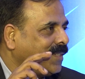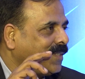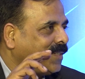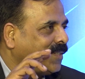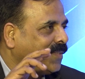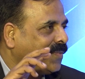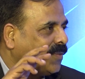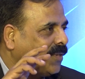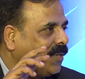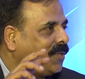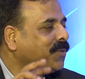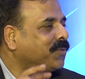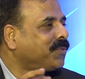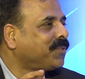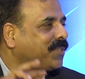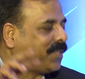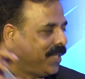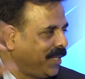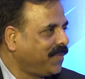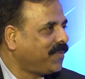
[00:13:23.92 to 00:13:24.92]
that for you
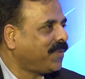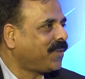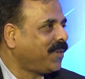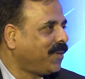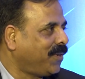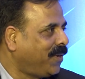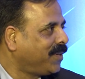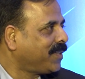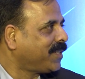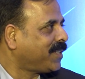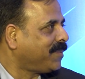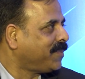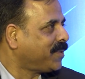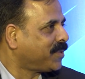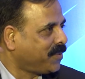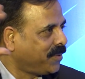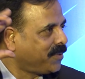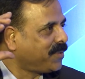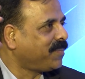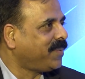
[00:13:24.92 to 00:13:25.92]
to think for a long term
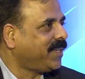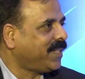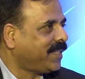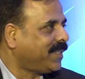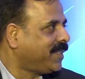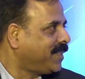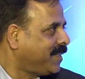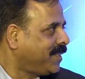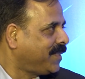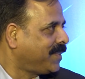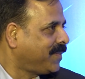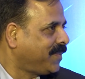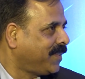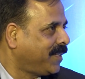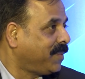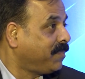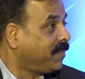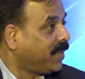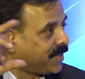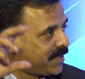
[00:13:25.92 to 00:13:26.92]
is going to be a
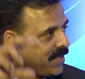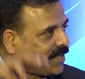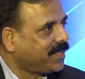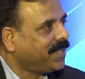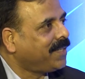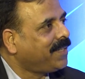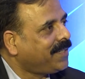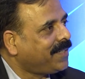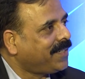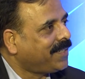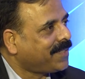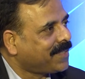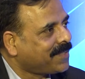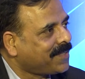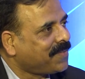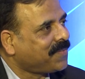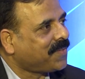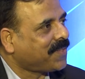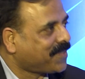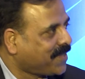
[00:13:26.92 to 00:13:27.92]
difficult, but still it
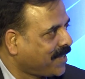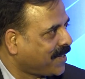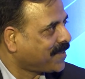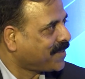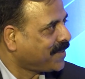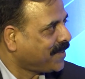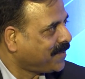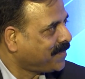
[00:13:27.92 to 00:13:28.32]
is infrastructure.